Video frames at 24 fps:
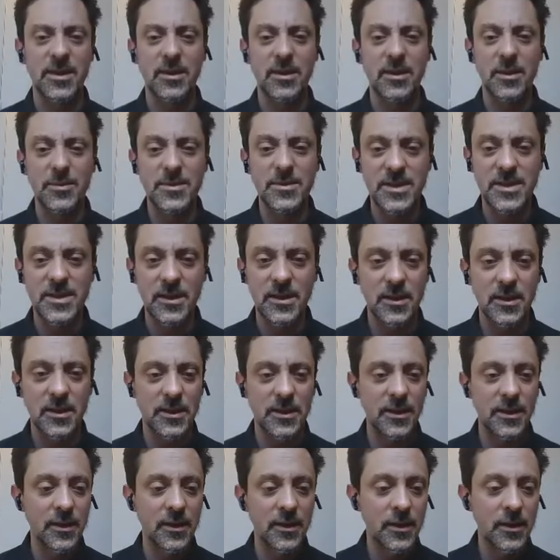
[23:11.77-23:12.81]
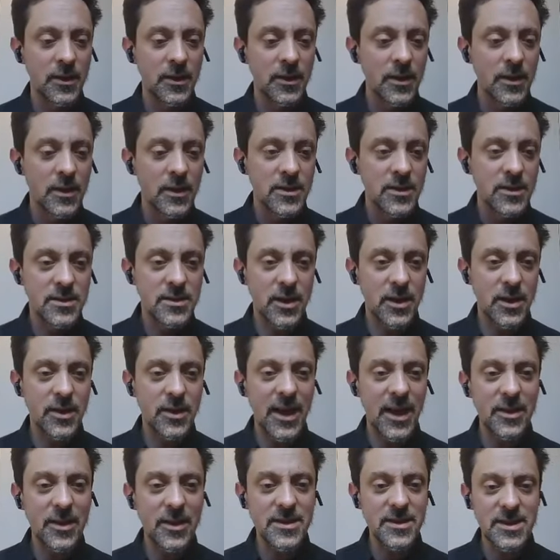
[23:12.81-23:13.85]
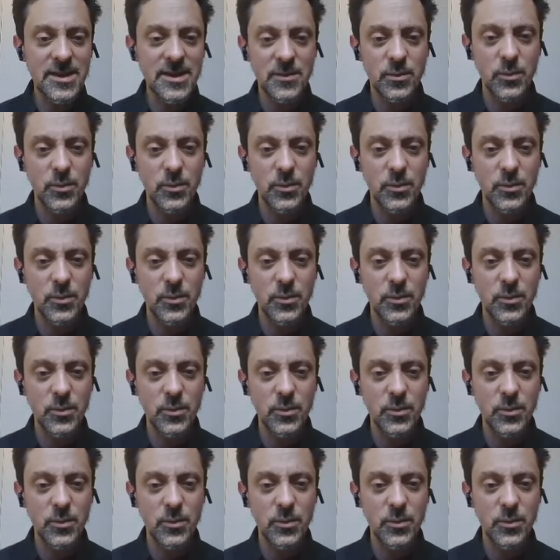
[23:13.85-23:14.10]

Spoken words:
like machine learning. So how does this